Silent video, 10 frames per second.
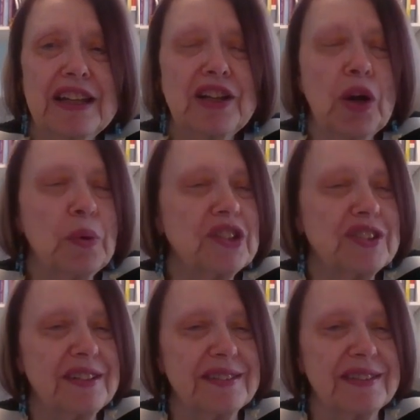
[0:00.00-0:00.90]
when
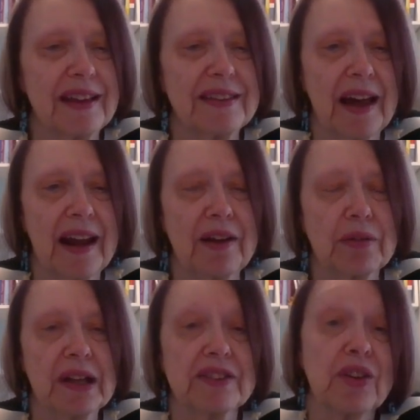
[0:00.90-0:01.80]
she said that, I
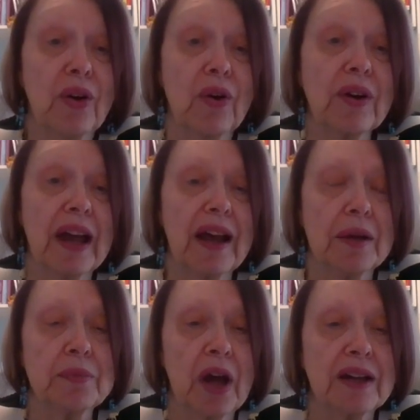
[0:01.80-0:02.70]
realized, oh, okay,
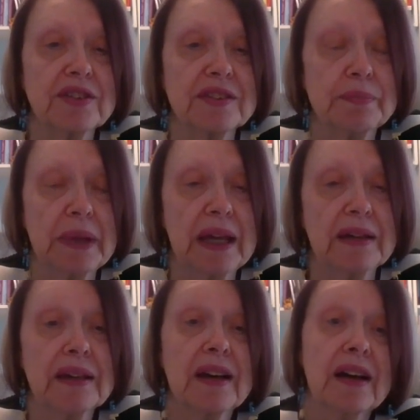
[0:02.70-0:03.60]
I'm not just
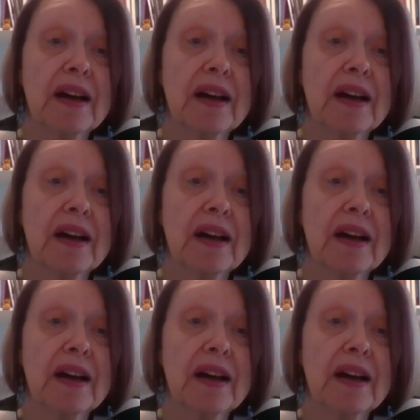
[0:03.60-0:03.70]
being